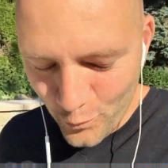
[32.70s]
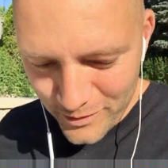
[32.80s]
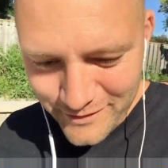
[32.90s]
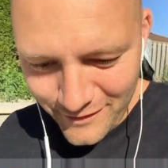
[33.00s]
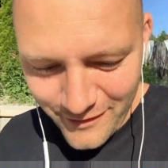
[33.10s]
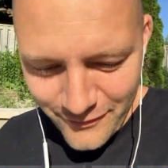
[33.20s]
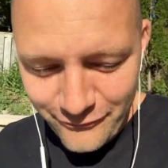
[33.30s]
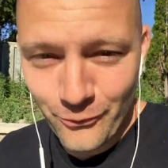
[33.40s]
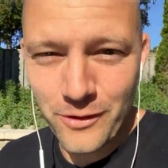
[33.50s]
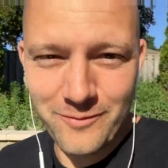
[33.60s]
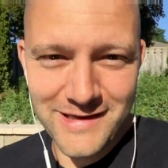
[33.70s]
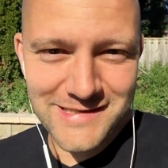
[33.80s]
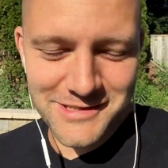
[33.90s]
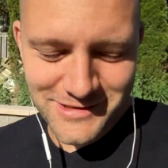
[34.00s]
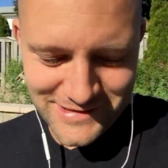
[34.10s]
worked on the four
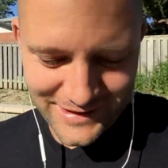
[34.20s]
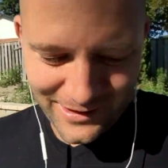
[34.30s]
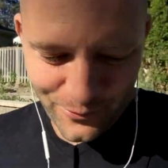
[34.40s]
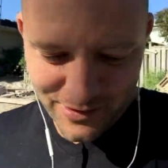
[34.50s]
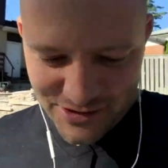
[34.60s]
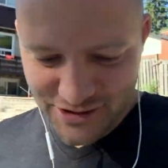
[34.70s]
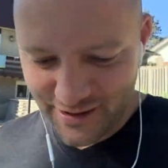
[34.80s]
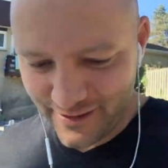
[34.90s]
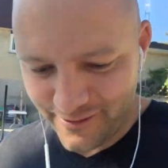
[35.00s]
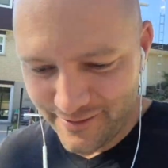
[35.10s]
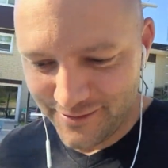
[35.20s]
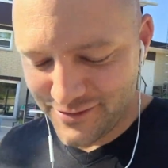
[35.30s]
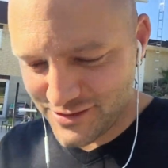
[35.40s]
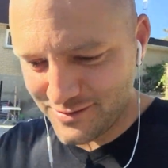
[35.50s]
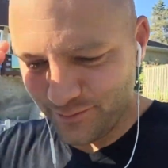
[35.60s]
messages that I want to share, and
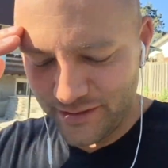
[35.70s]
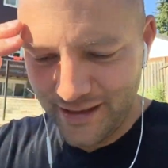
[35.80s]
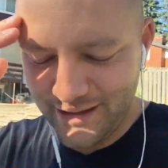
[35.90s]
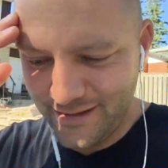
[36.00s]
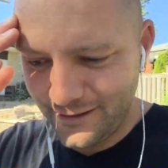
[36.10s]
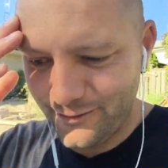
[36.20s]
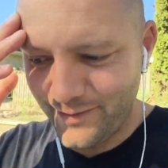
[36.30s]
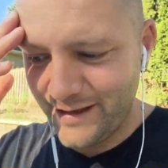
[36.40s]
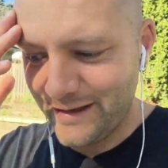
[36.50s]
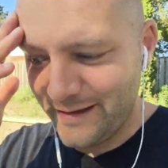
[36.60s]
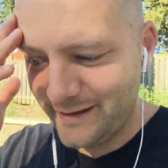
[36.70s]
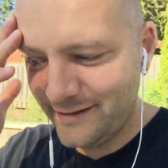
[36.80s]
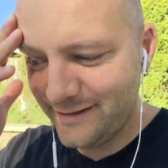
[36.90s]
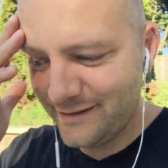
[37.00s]
just planned it out in my head.